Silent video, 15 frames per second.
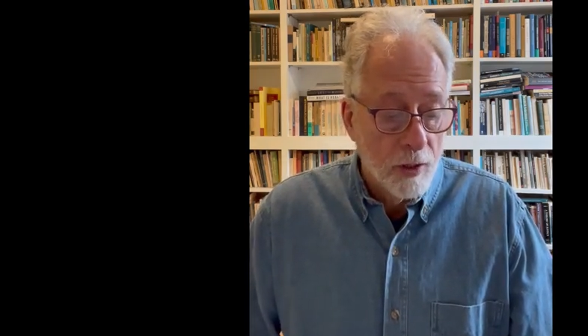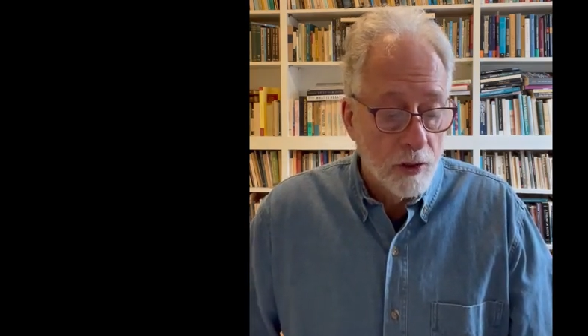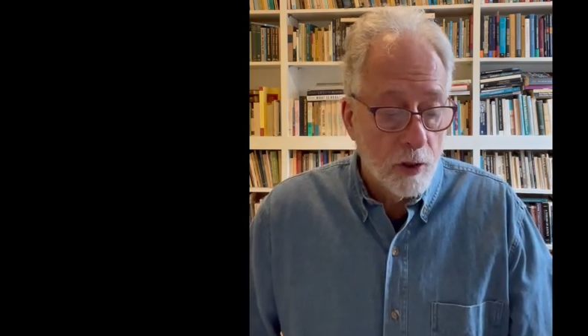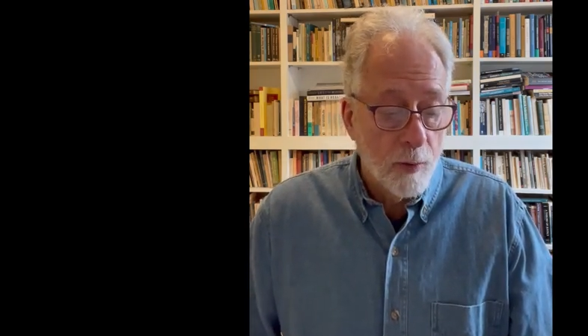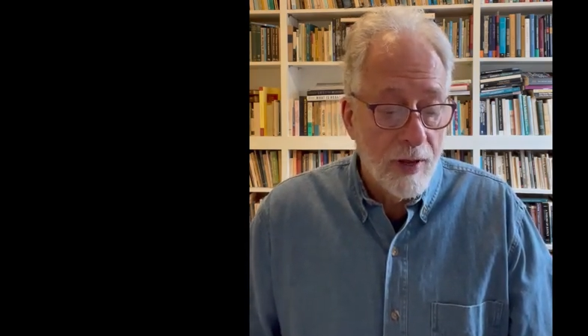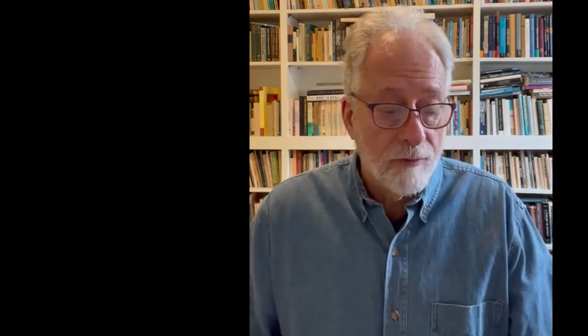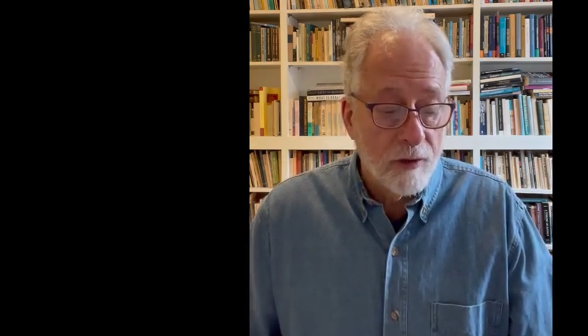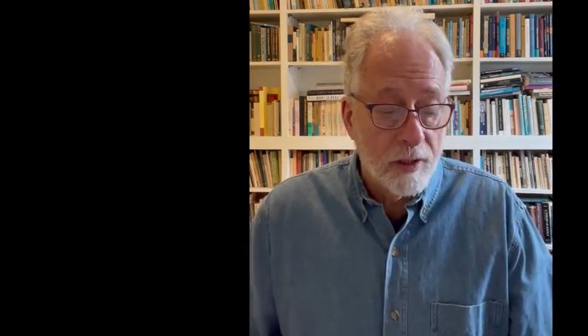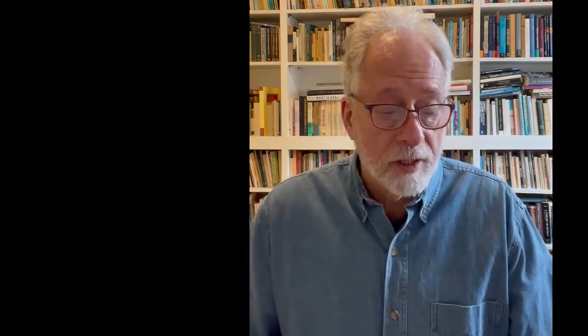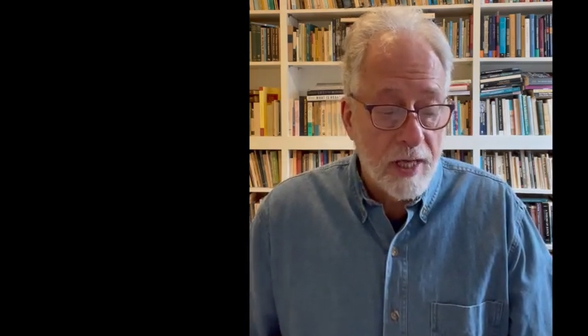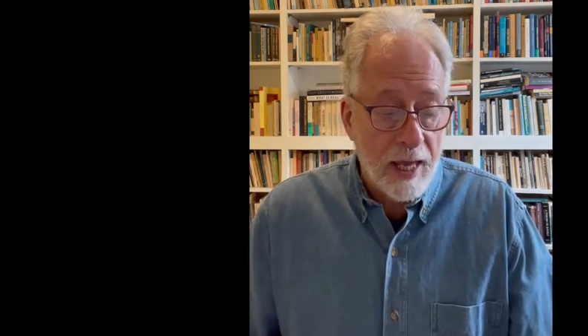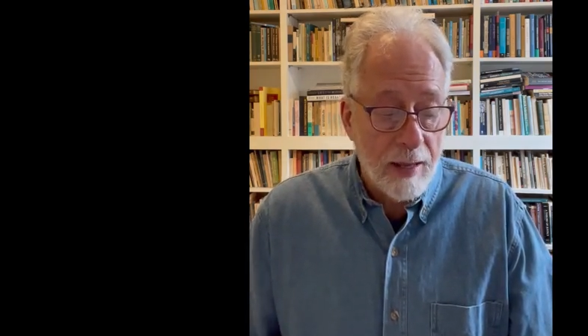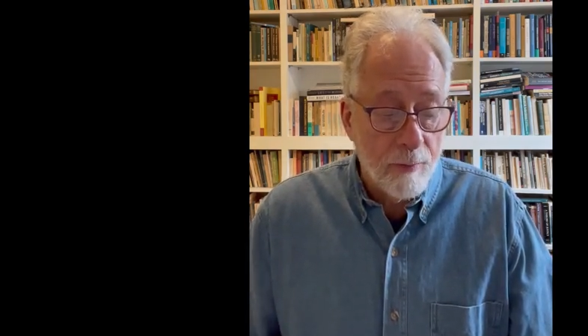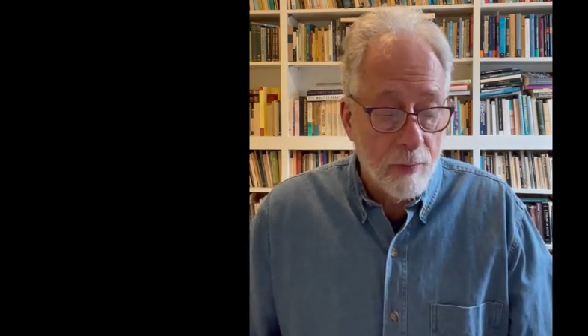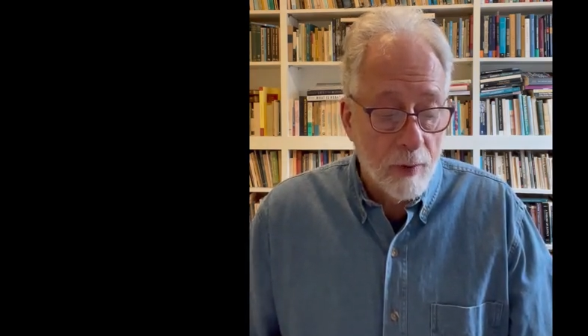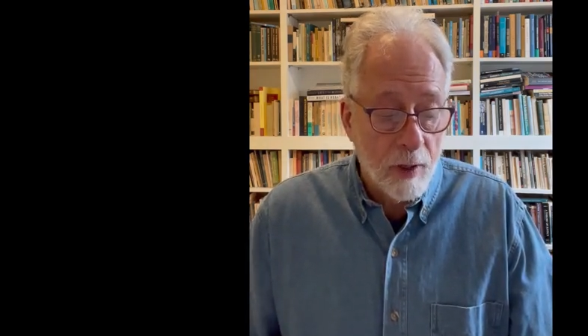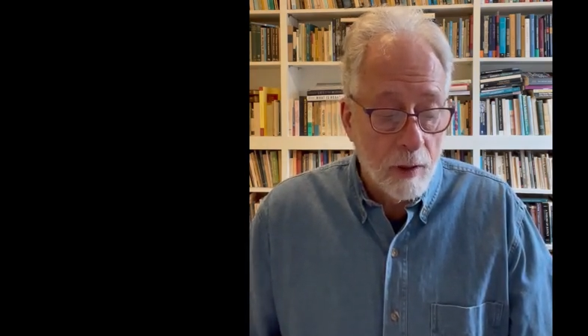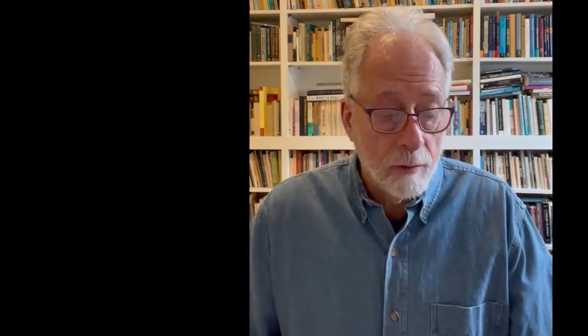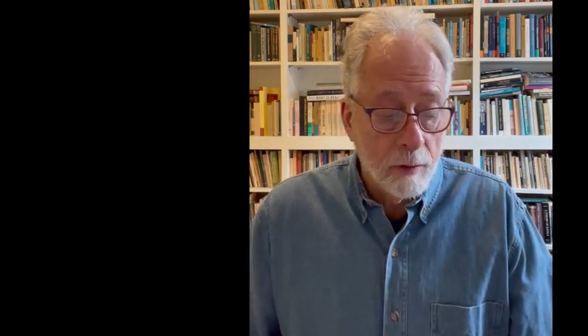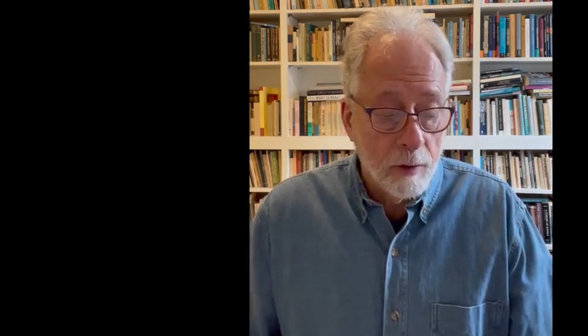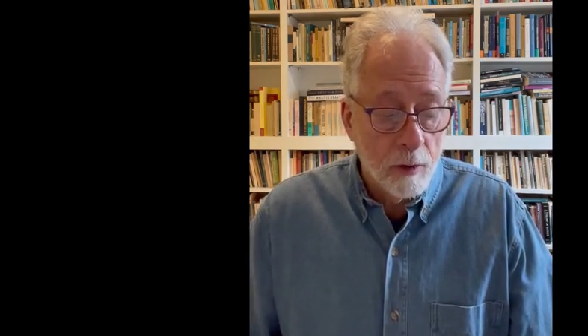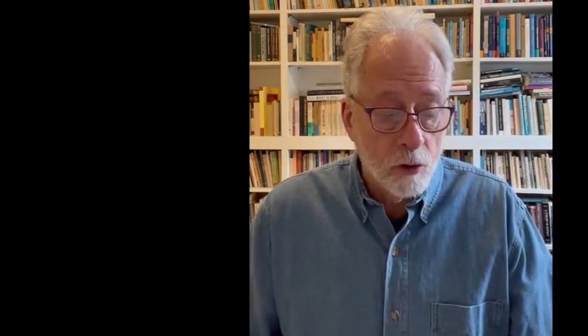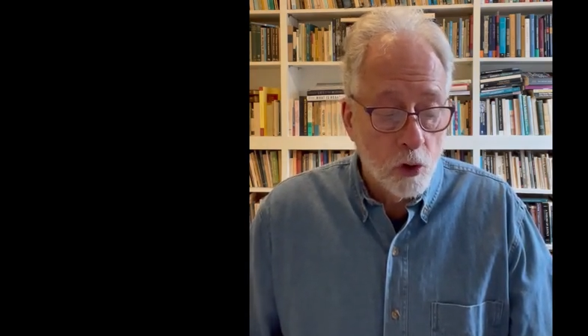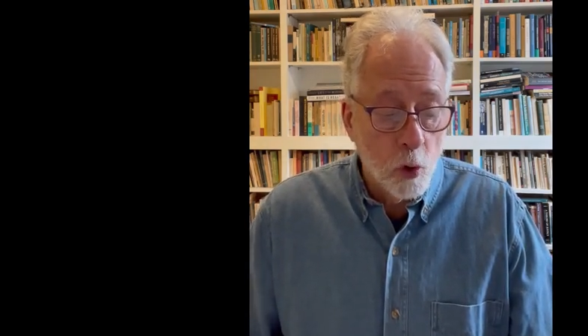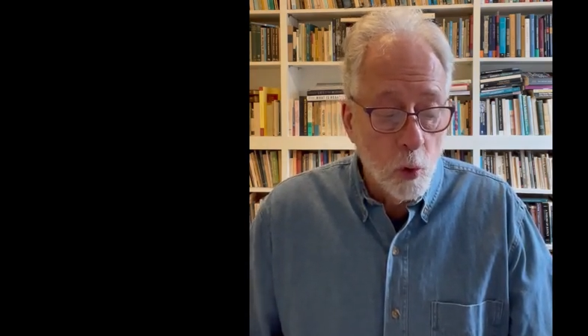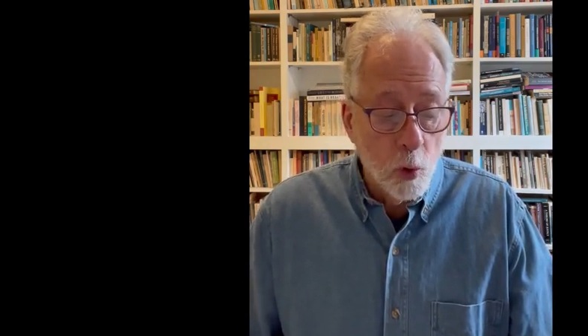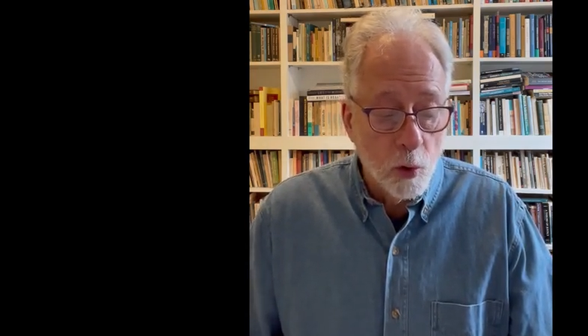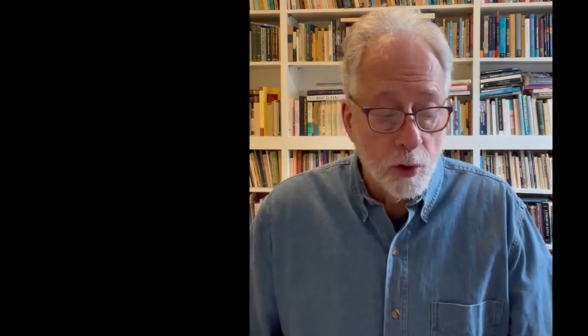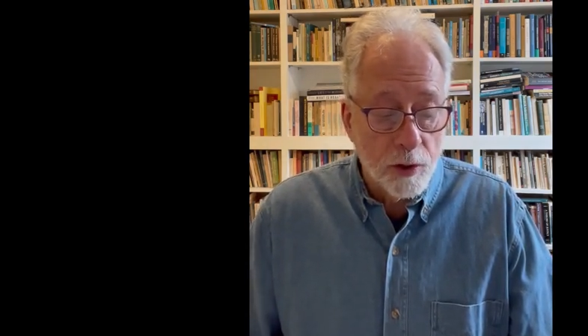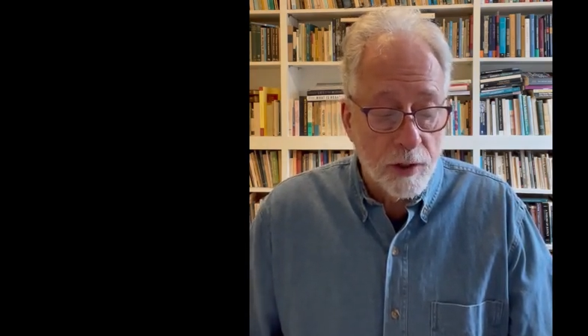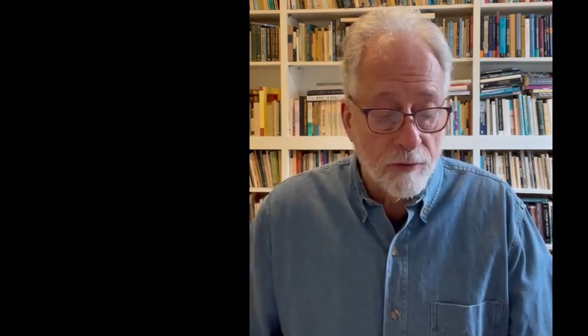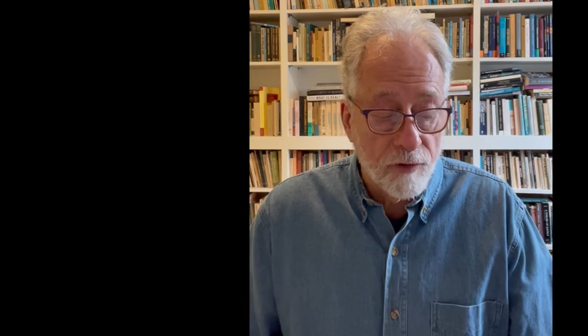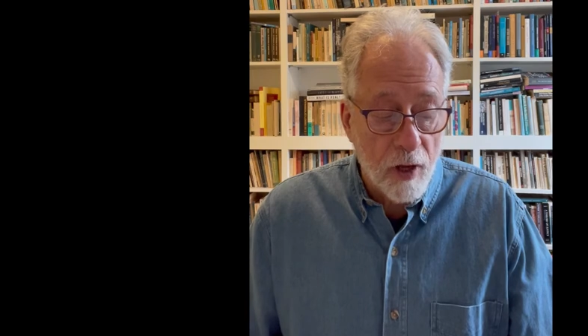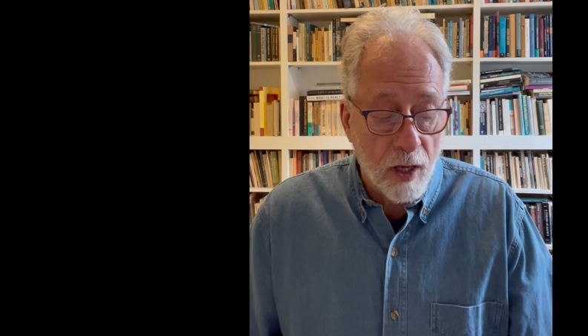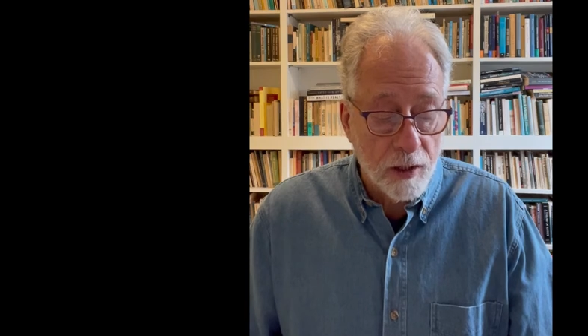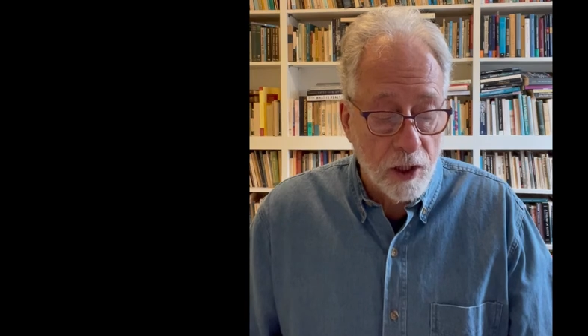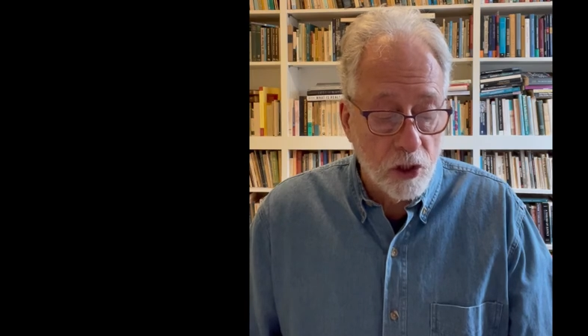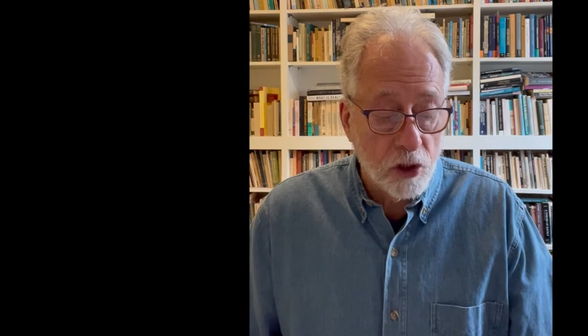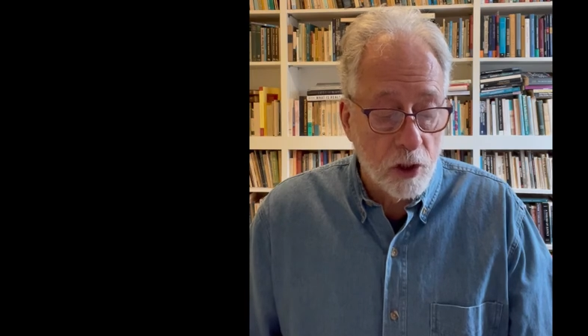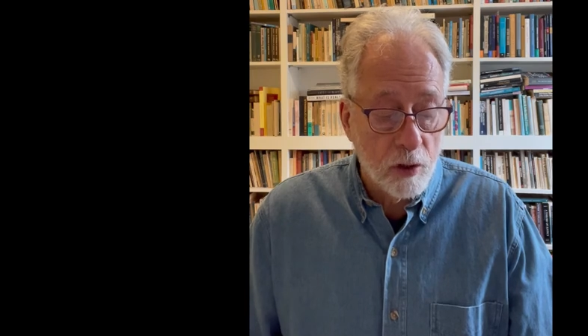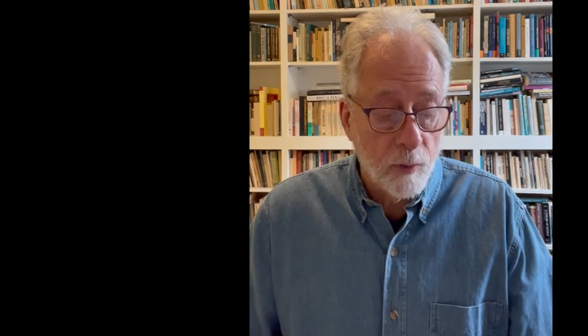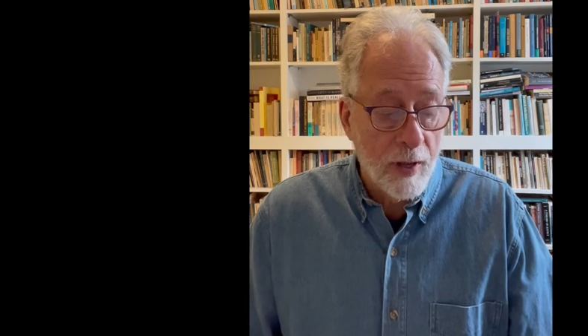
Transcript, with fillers: So we have the same tools of cognition,